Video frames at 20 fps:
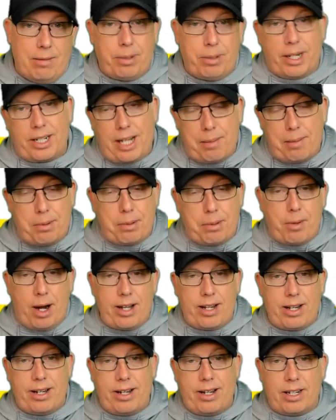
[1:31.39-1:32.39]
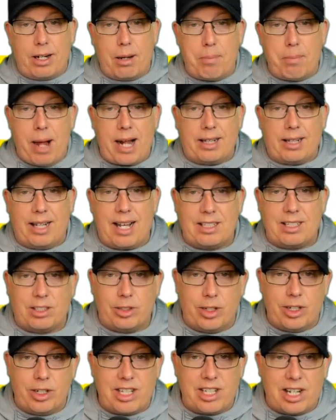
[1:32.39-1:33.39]
but keep in mind they did come back last
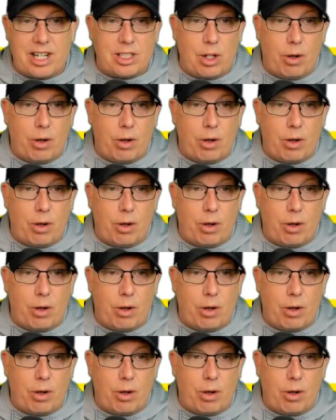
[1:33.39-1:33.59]
Thursday.